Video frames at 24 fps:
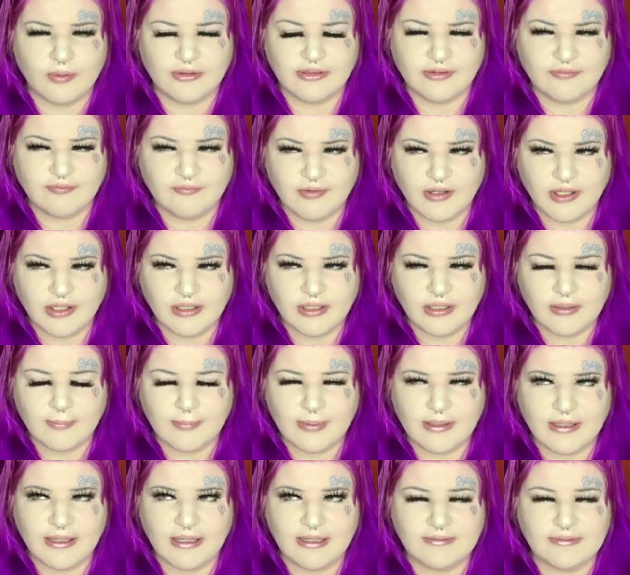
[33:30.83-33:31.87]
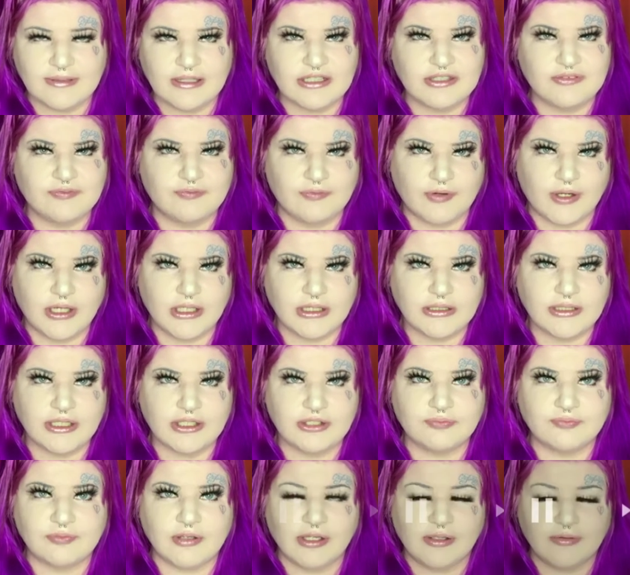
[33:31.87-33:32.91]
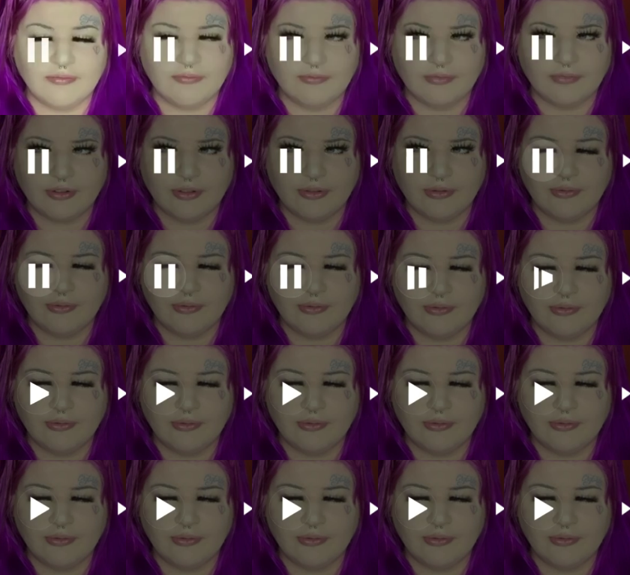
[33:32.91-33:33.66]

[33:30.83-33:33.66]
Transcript: what the fuck, but, like, that's fucking rude.